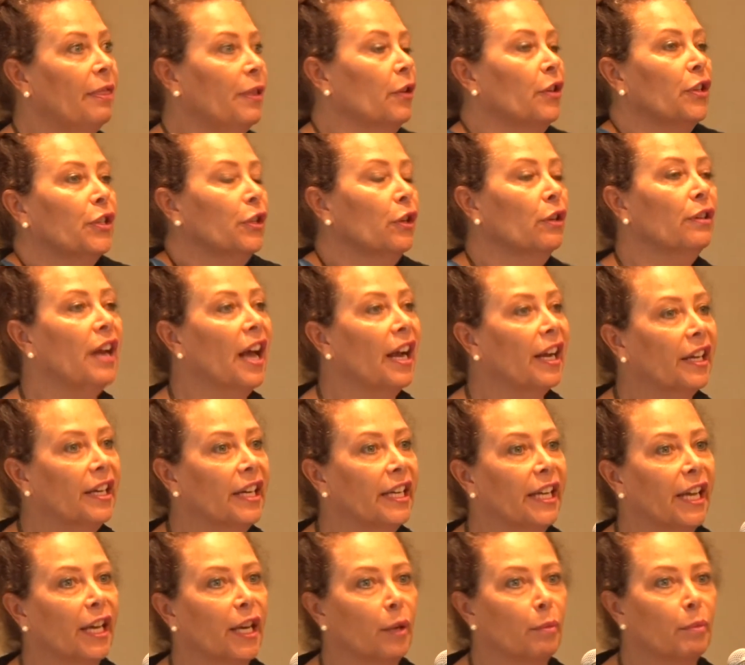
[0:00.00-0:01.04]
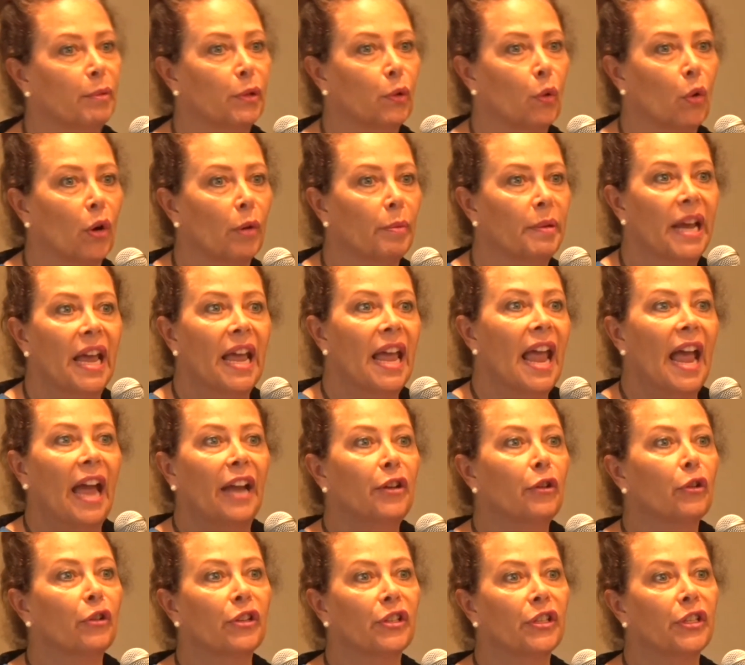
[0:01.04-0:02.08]
They're still not going to get absorbed, and
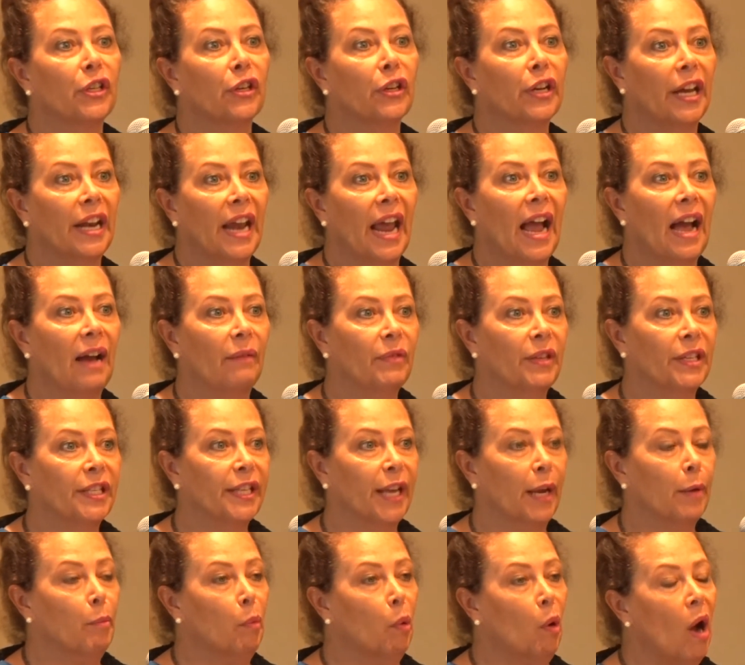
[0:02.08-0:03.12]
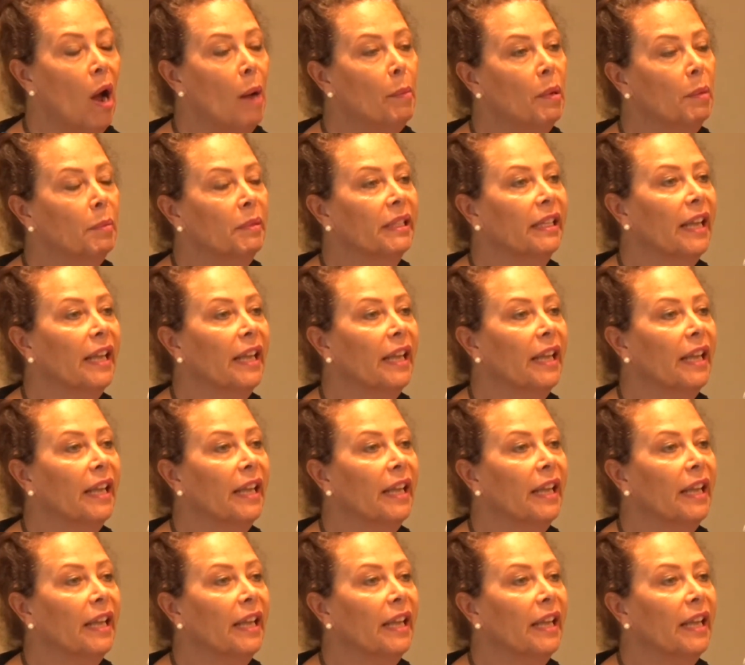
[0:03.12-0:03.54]
you're still going to have the same problem.